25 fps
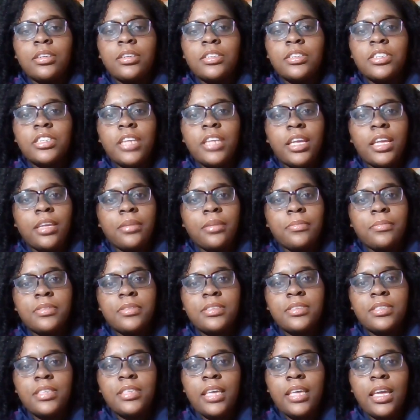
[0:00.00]

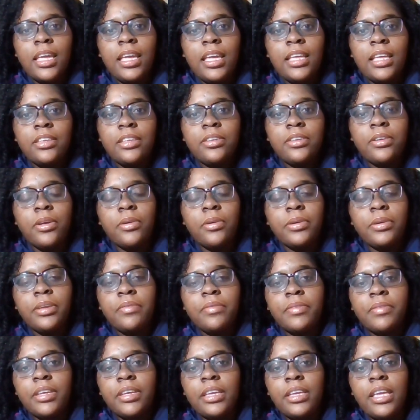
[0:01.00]
shapes, and
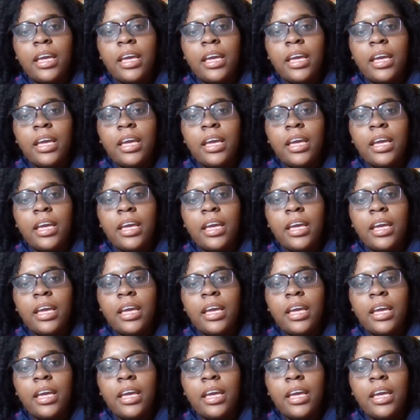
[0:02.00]
even